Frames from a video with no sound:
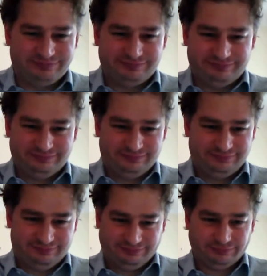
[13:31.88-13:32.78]

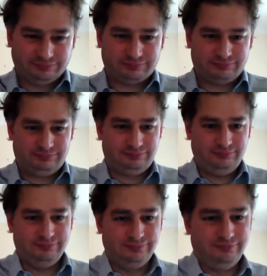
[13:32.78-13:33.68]

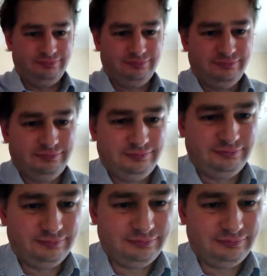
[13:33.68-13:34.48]
Nobody speaks.